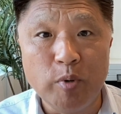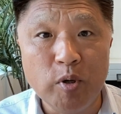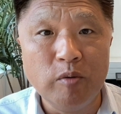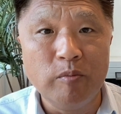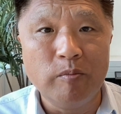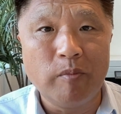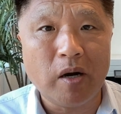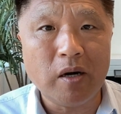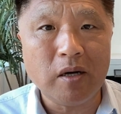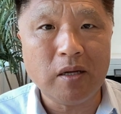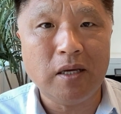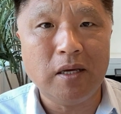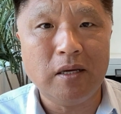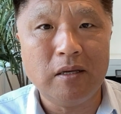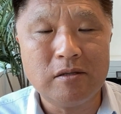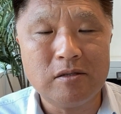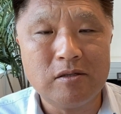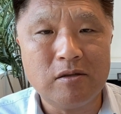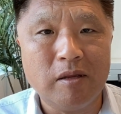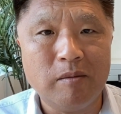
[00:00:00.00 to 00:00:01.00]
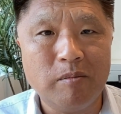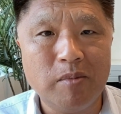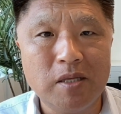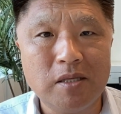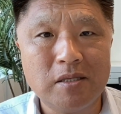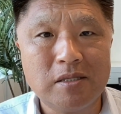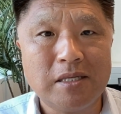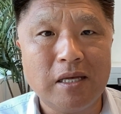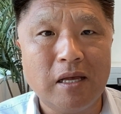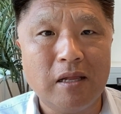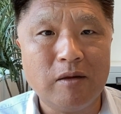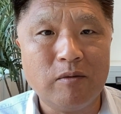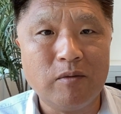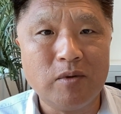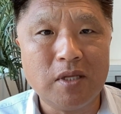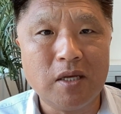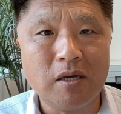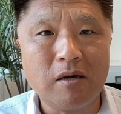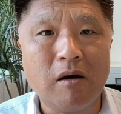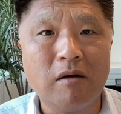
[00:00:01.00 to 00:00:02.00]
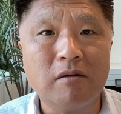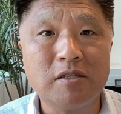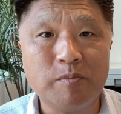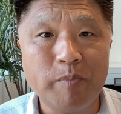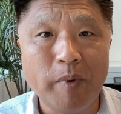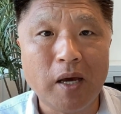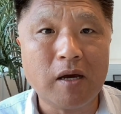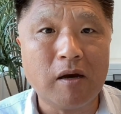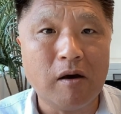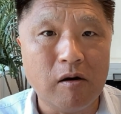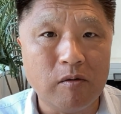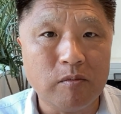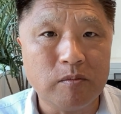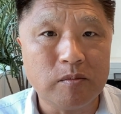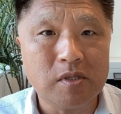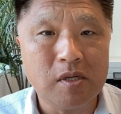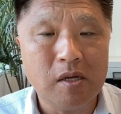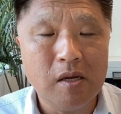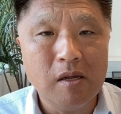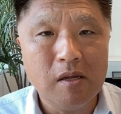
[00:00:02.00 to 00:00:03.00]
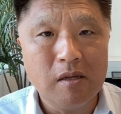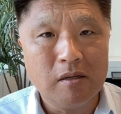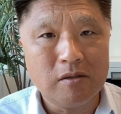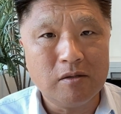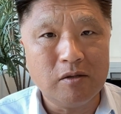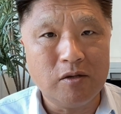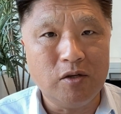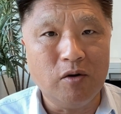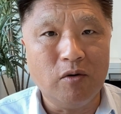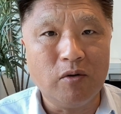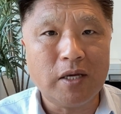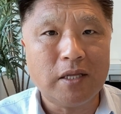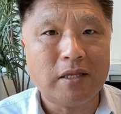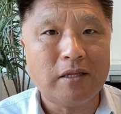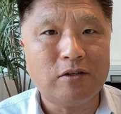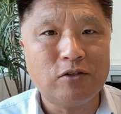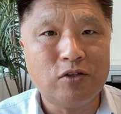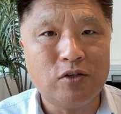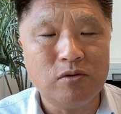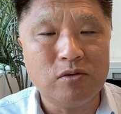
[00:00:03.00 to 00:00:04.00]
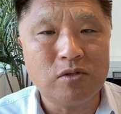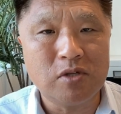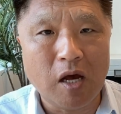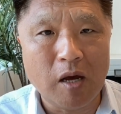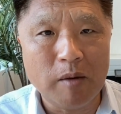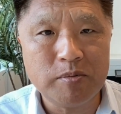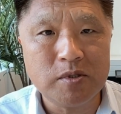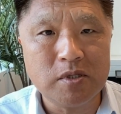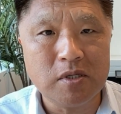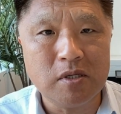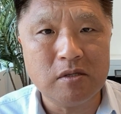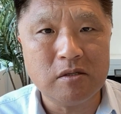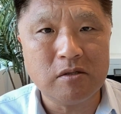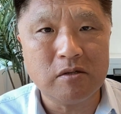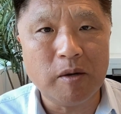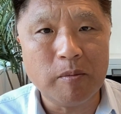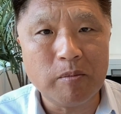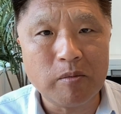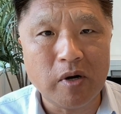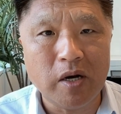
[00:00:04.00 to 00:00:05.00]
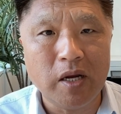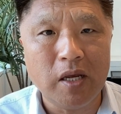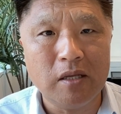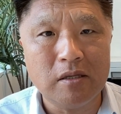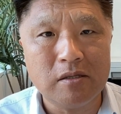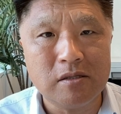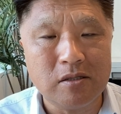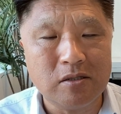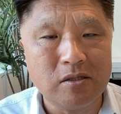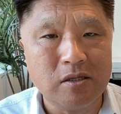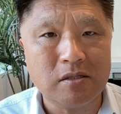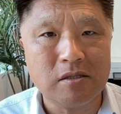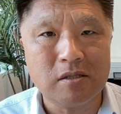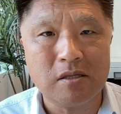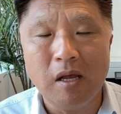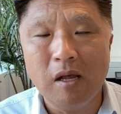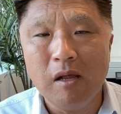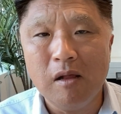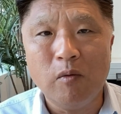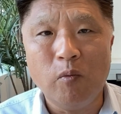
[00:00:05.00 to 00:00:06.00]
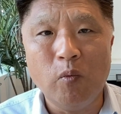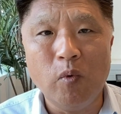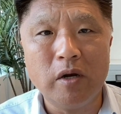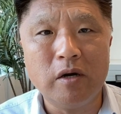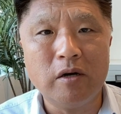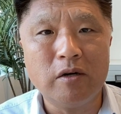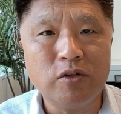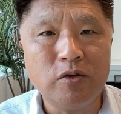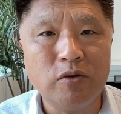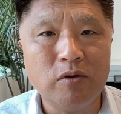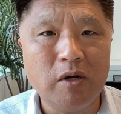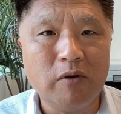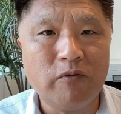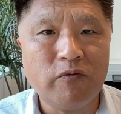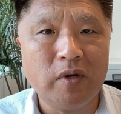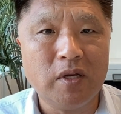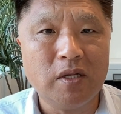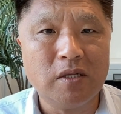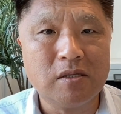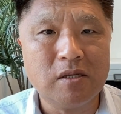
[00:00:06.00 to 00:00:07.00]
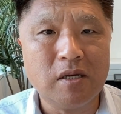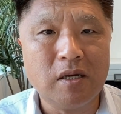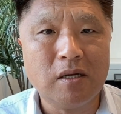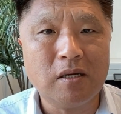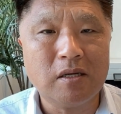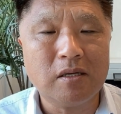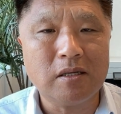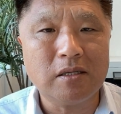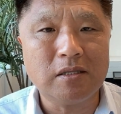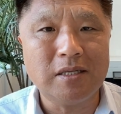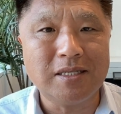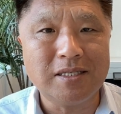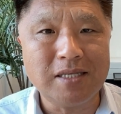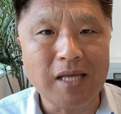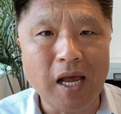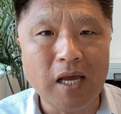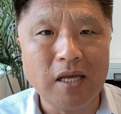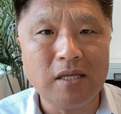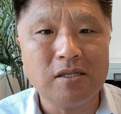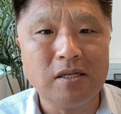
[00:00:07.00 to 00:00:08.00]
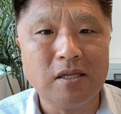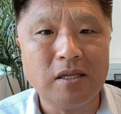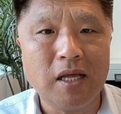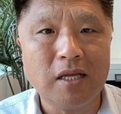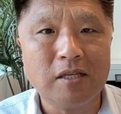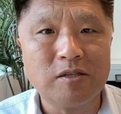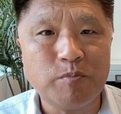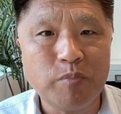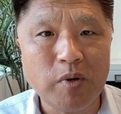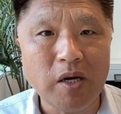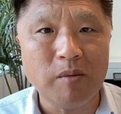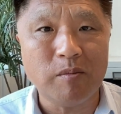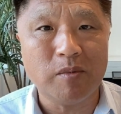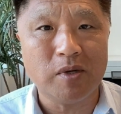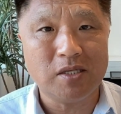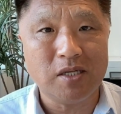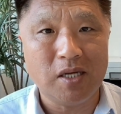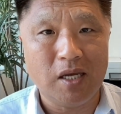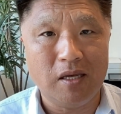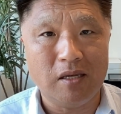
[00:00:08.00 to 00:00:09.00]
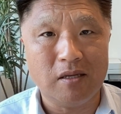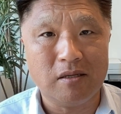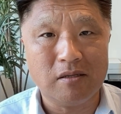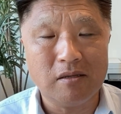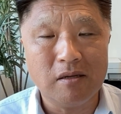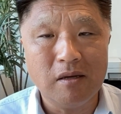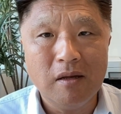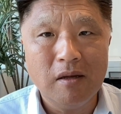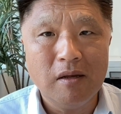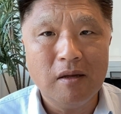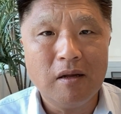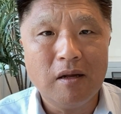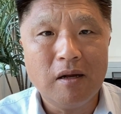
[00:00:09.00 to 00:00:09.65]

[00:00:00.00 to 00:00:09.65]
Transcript: boom market. So they've been selling what they call spec homes. So you don't get to choose options or upgrades. It's just one or two different designs, and that's pretty much it.